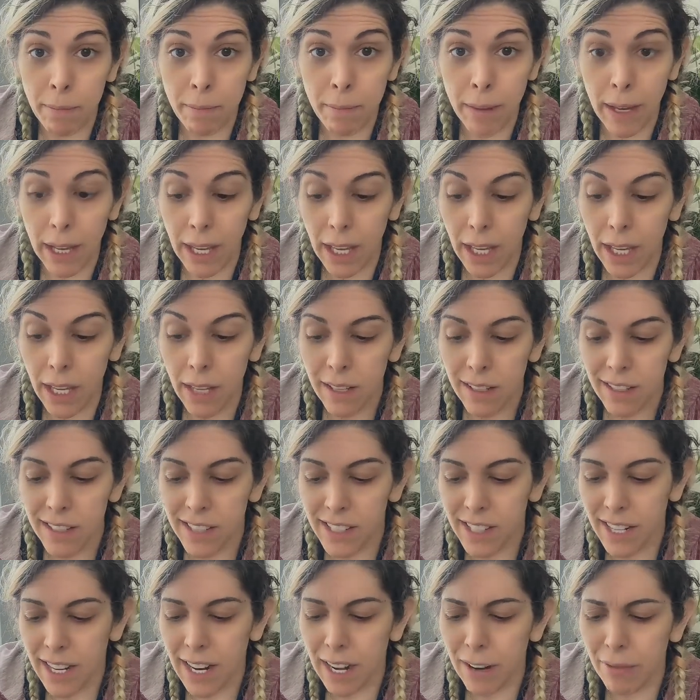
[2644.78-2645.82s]
M.A.
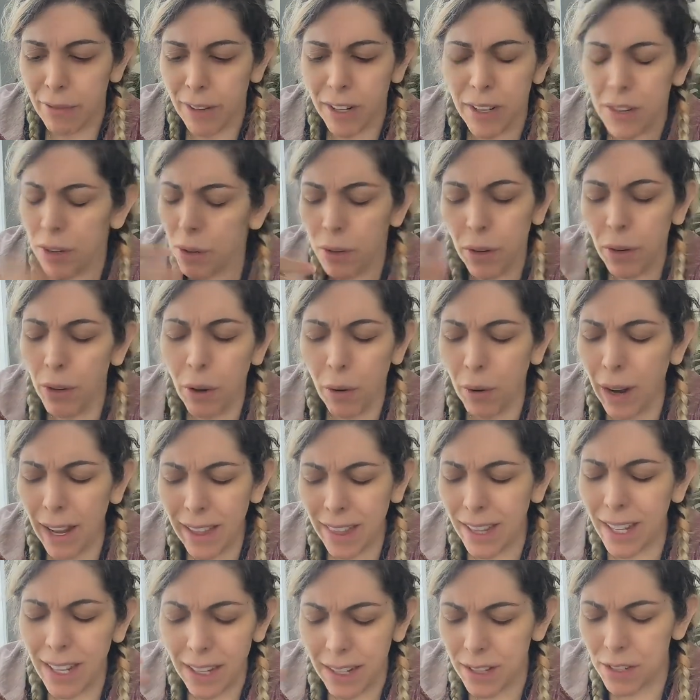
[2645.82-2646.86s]
May, said Avery. No, no,
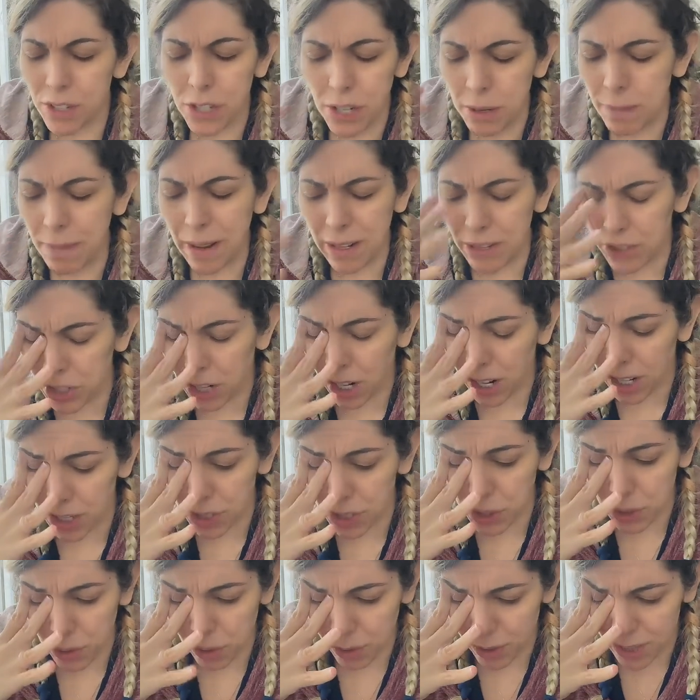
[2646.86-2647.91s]
no. I think she meant
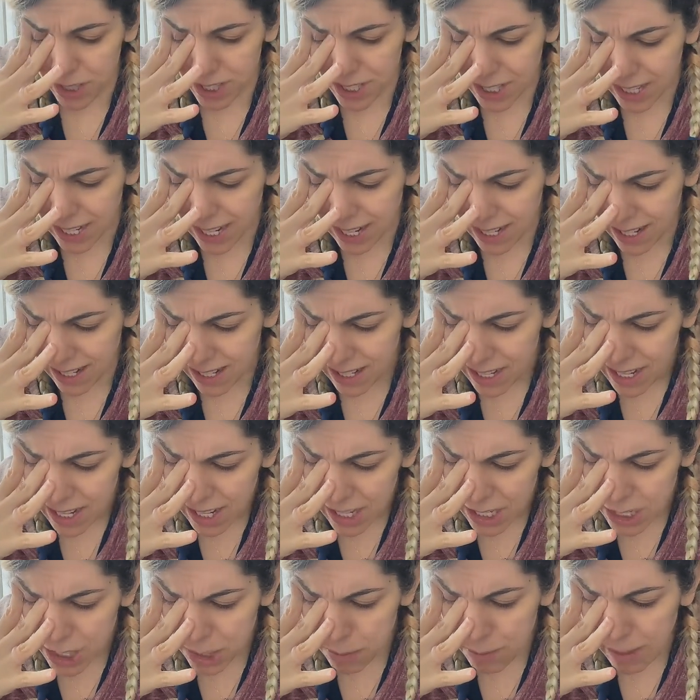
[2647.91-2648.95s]
Josh or
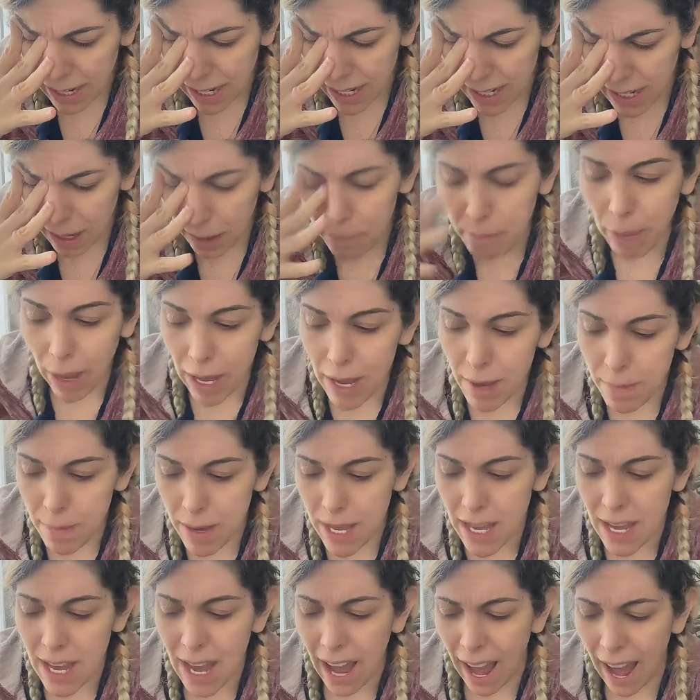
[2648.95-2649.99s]
Sienna. She made a
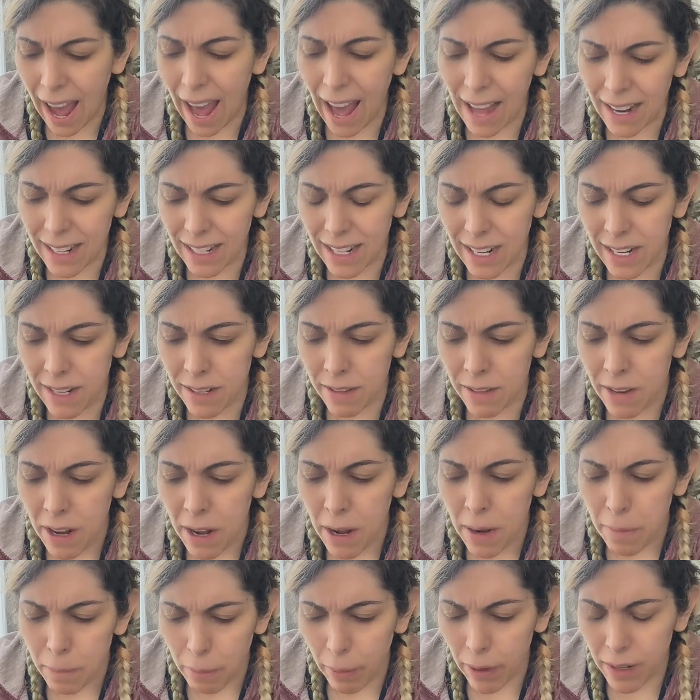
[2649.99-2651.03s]
baby hat
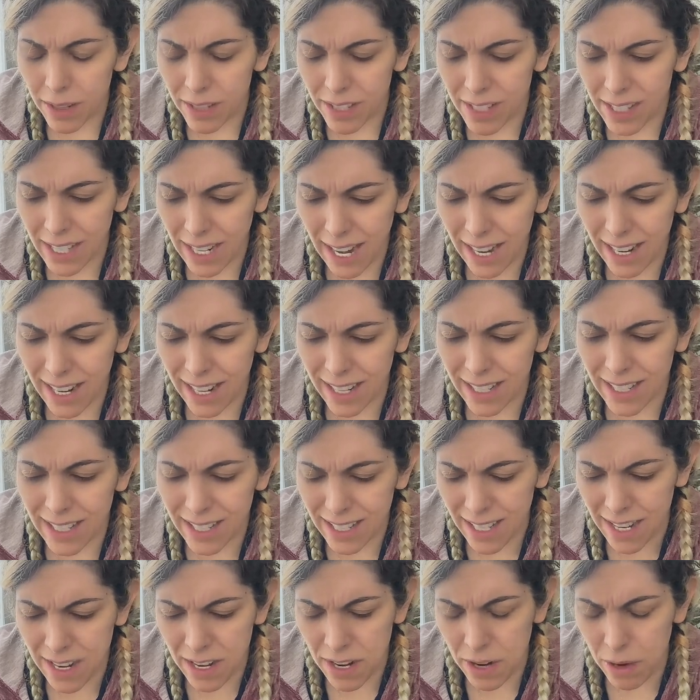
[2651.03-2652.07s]
in burnt
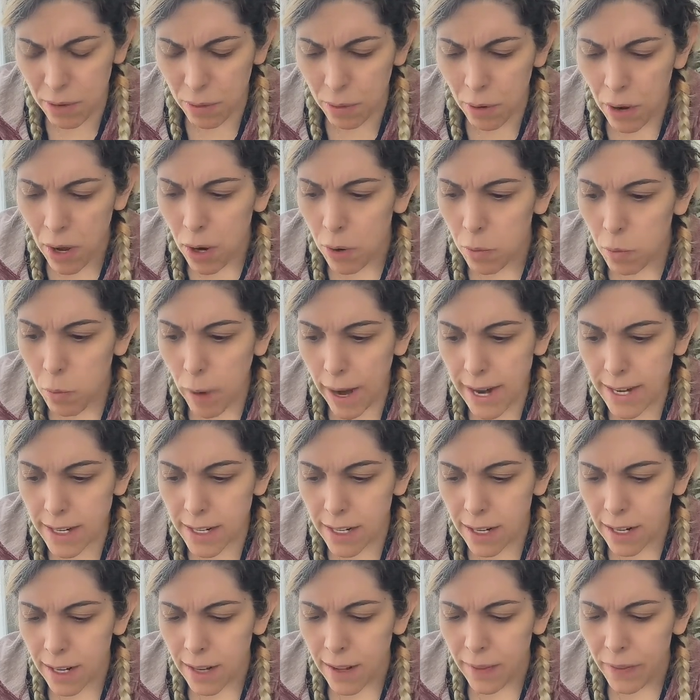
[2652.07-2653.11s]
sienna, didn't you?
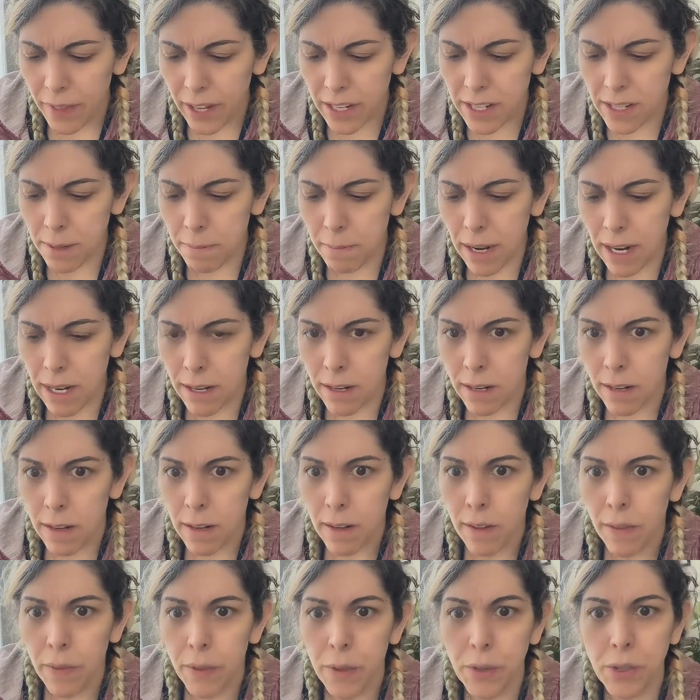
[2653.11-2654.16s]
Wait, that doesn't
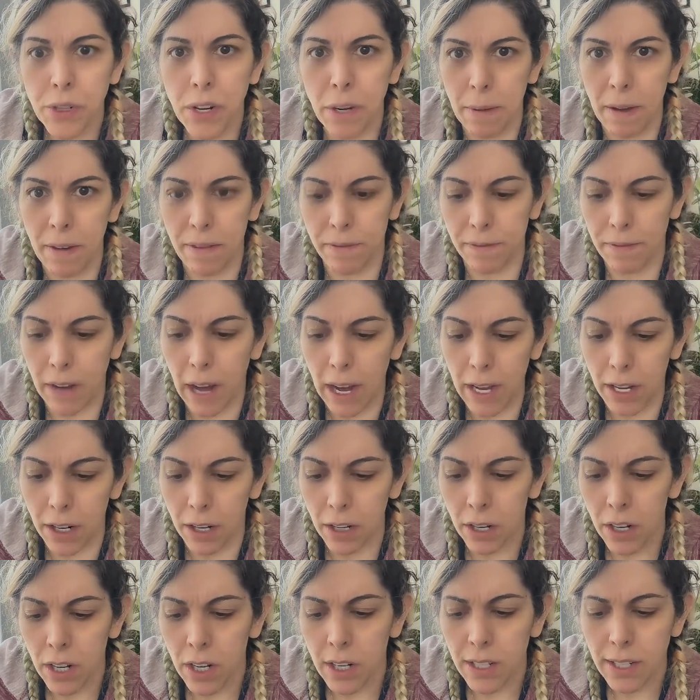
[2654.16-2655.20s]
mean there's going to be a
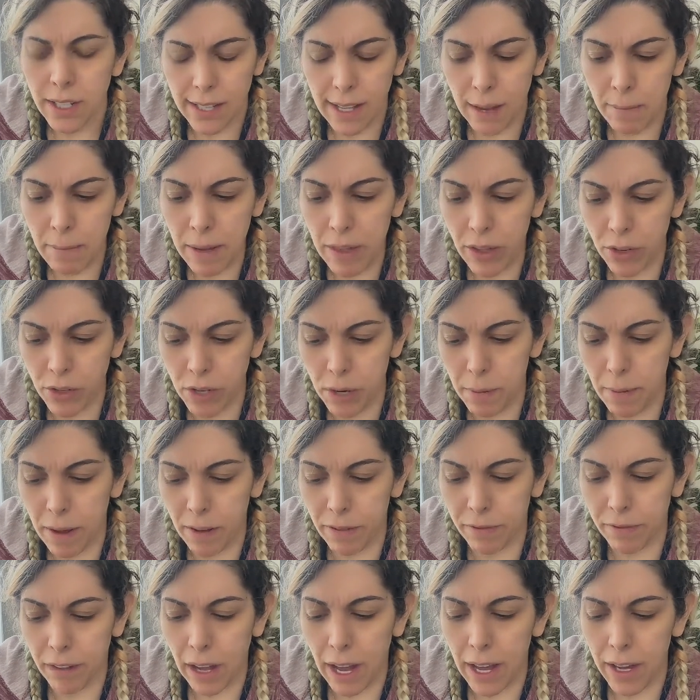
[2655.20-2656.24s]
fire. Does that mean
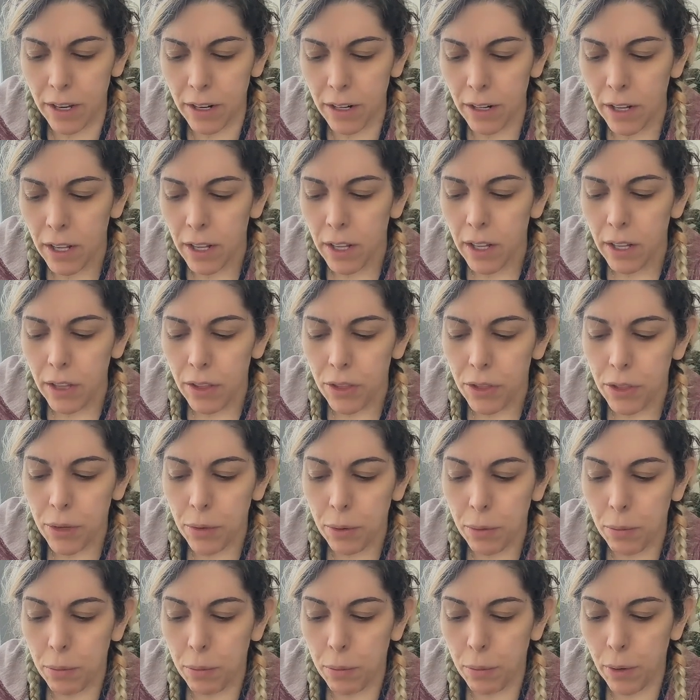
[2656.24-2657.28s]
there's going to be a fire?
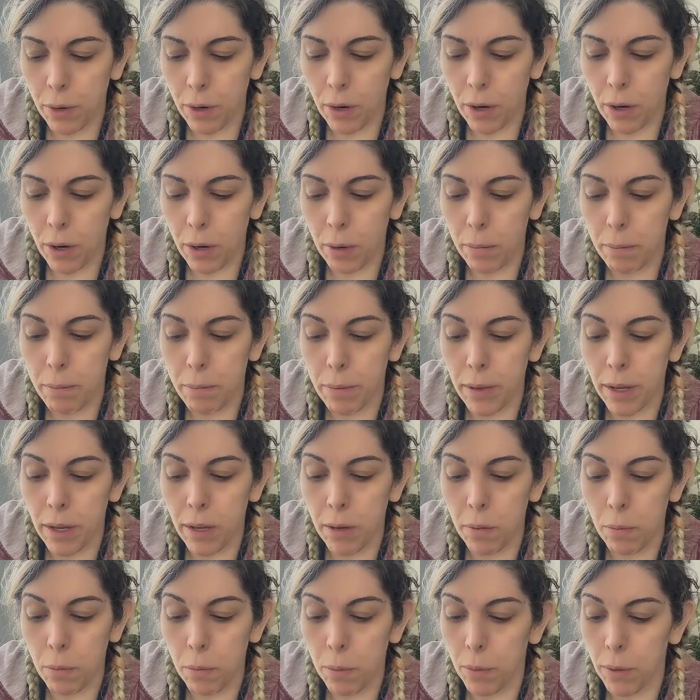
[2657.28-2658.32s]
The
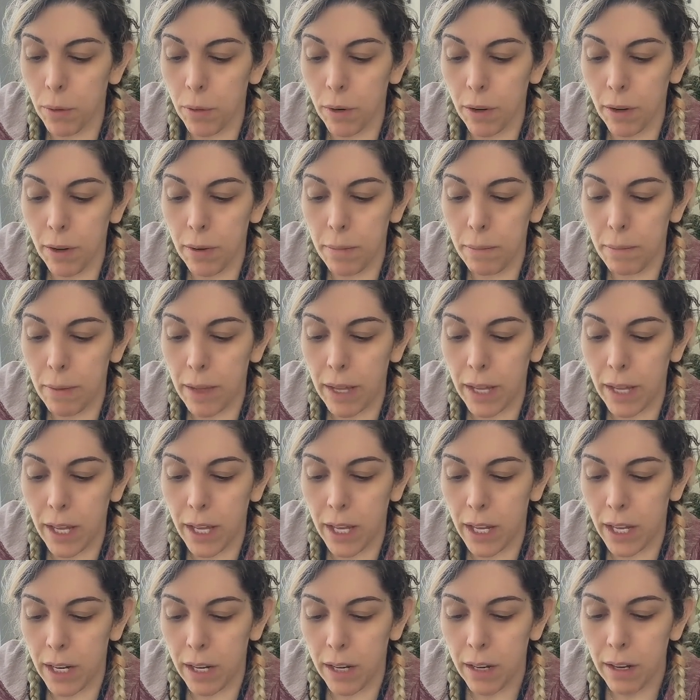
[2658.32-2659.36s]
world be
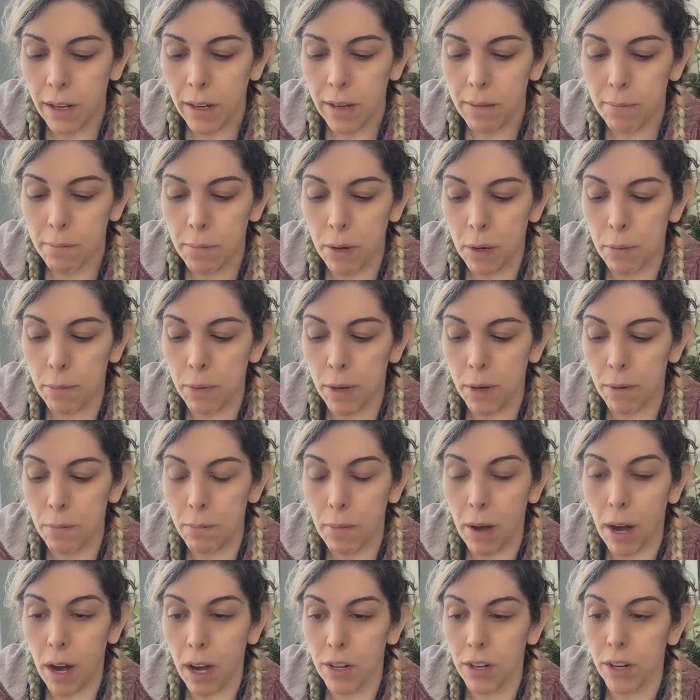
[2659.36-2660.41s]
warming,
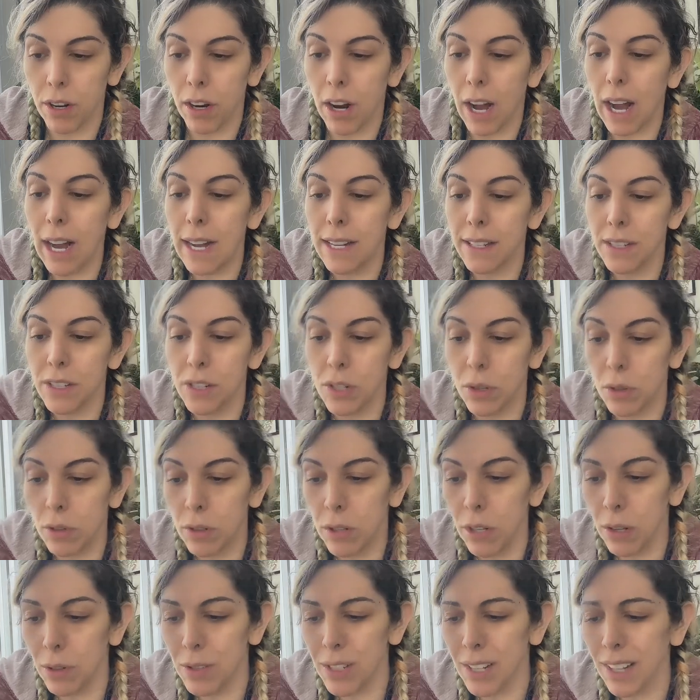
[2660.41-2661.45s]
murmured Maud, her eyes
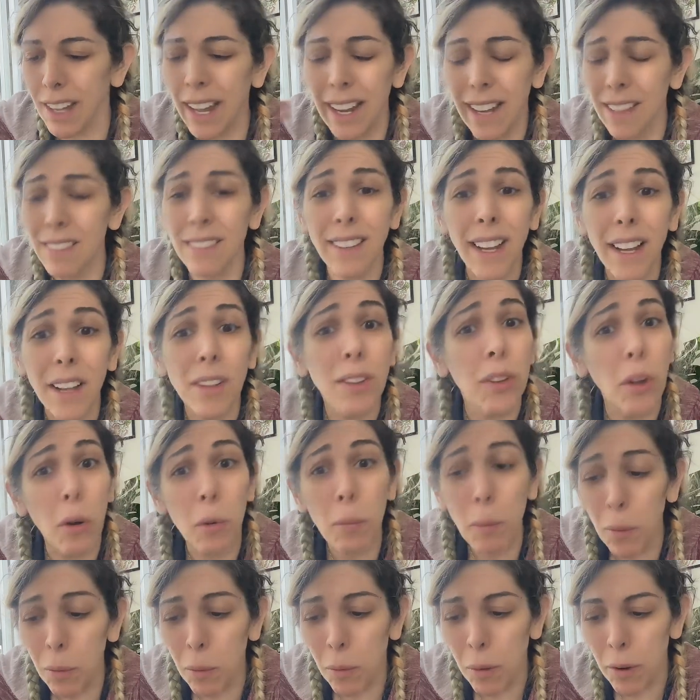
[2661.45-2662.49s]
still closed. Like, like
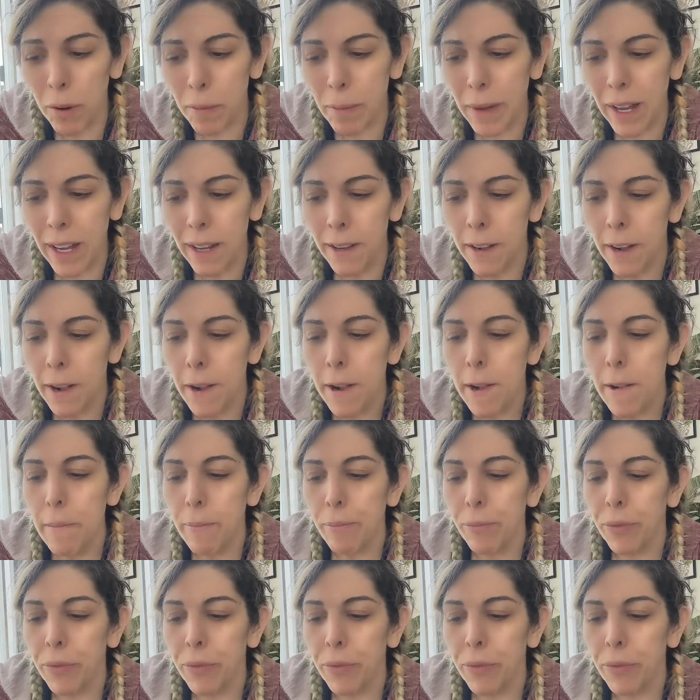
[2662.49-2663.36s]
global warming?